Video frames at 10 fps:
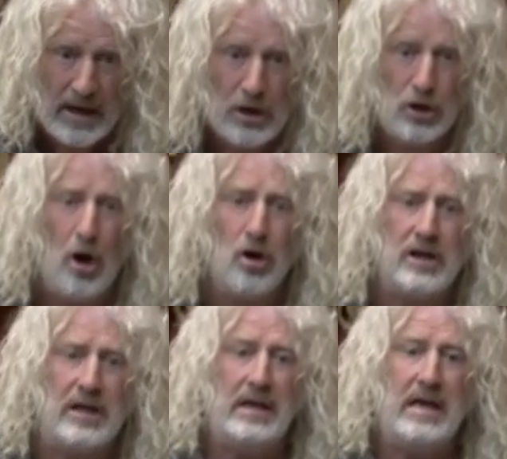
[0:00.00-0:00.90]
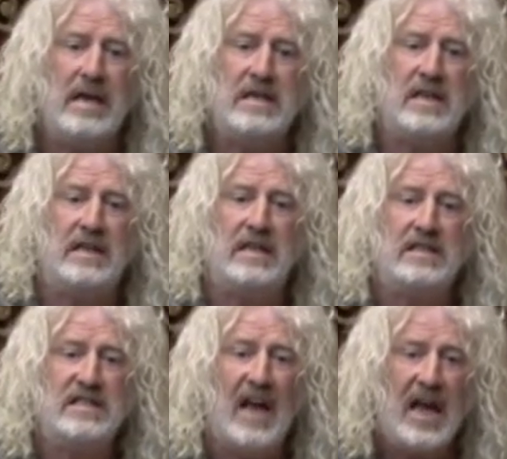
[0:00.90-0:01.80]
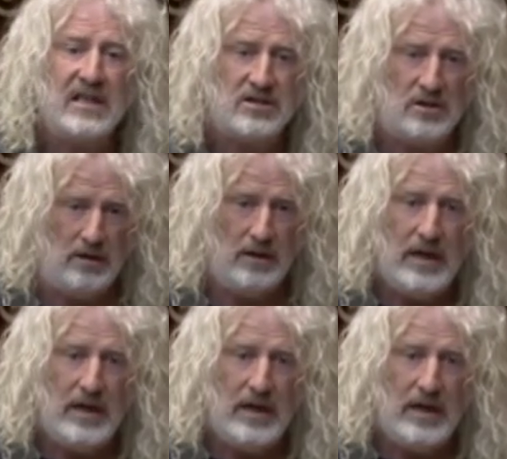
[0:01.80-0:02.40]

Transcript: Turkey is a disaster.